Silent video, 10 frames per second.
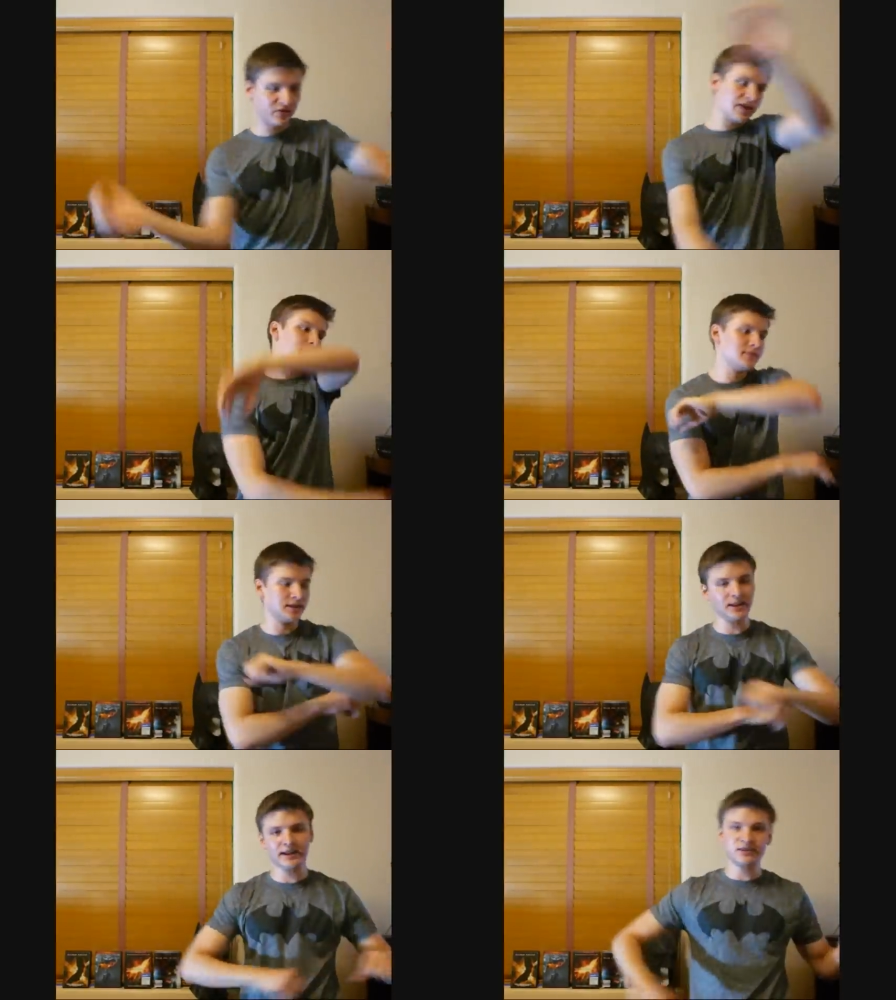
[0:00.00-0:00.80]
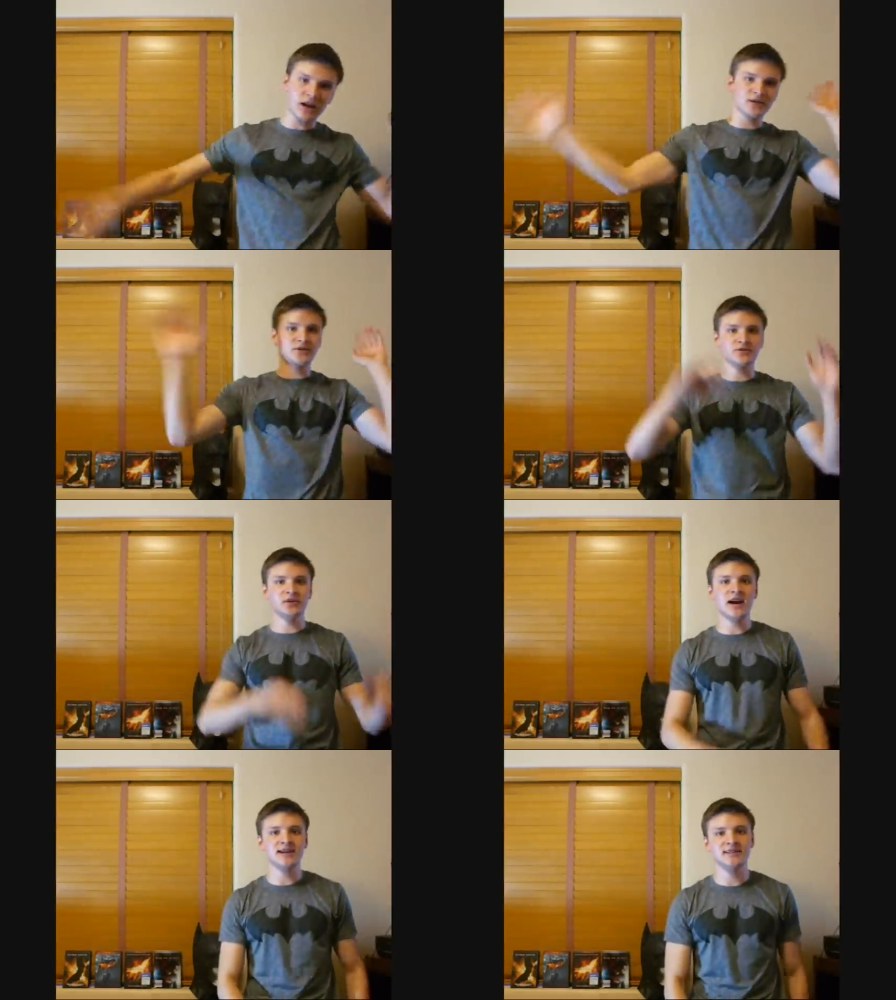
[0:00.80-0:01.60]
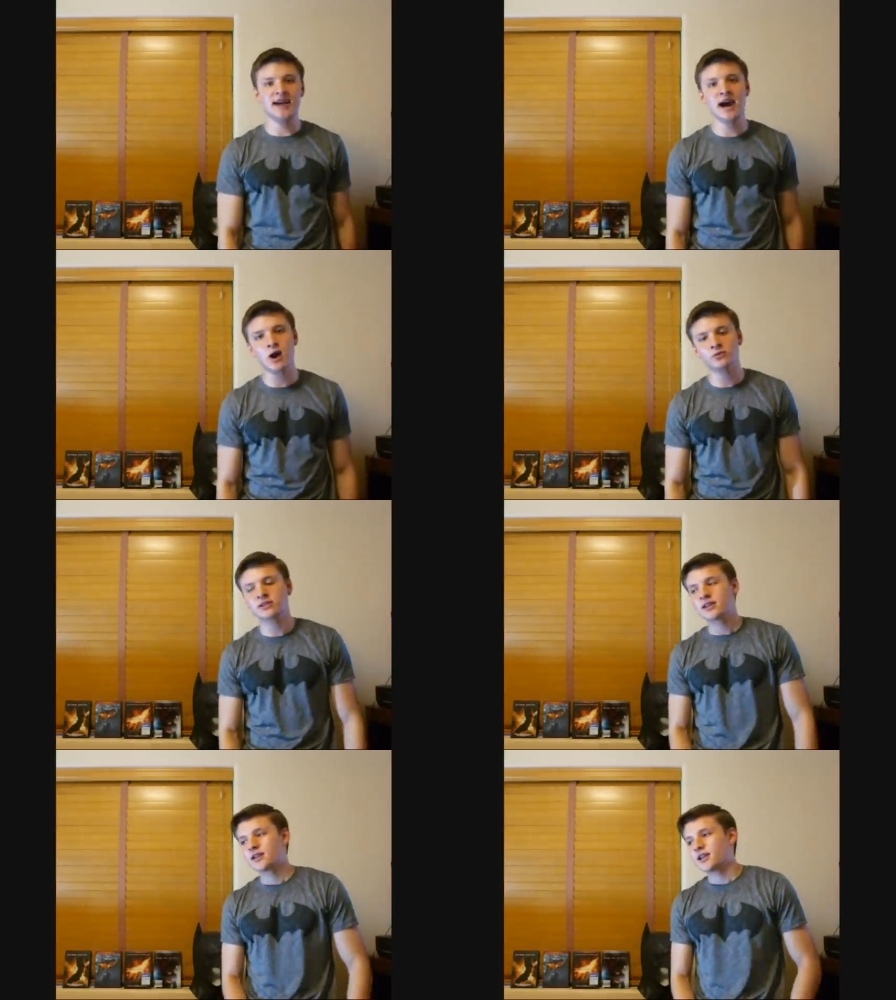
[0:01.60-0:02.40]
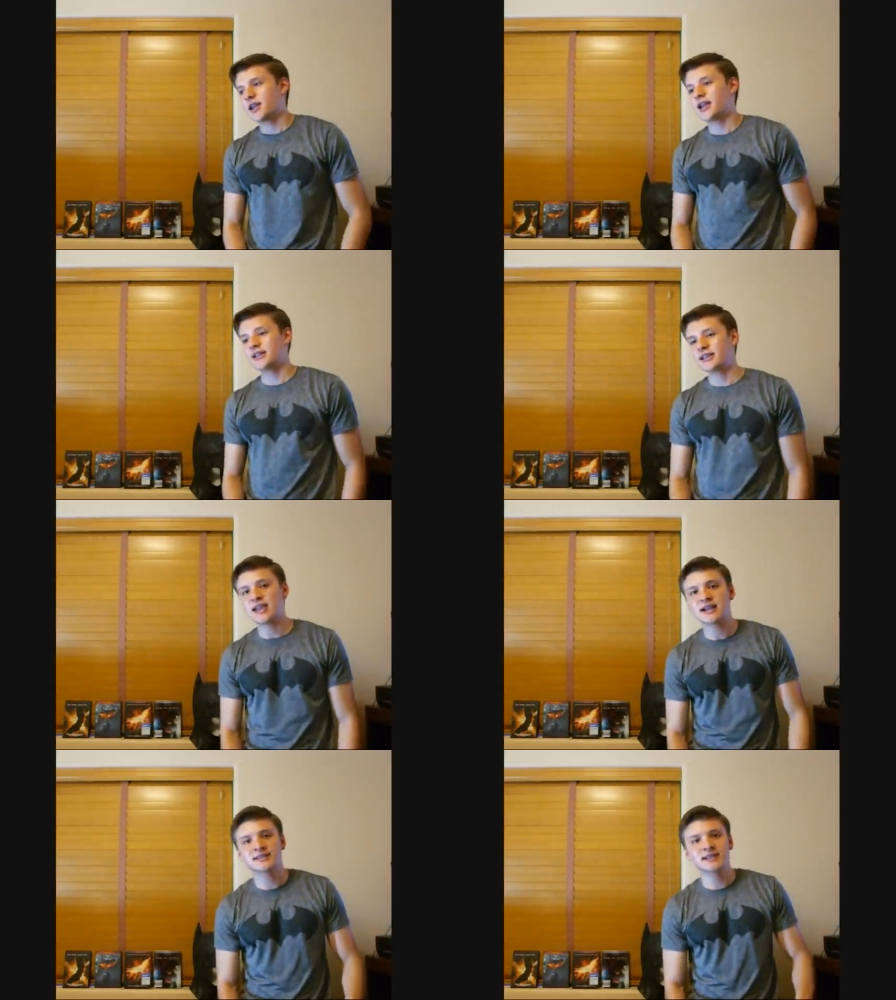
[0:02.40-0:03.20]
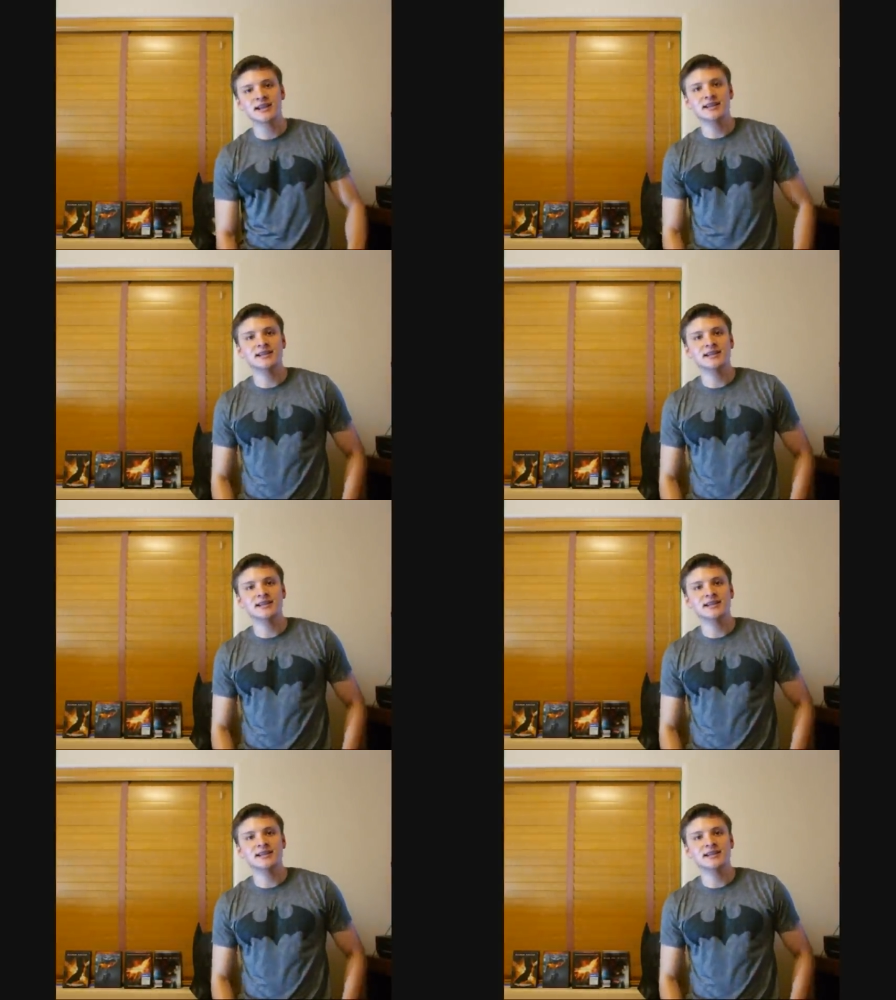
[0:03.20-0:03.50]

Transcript: flips and, like, knocks those guys out. And he has, like,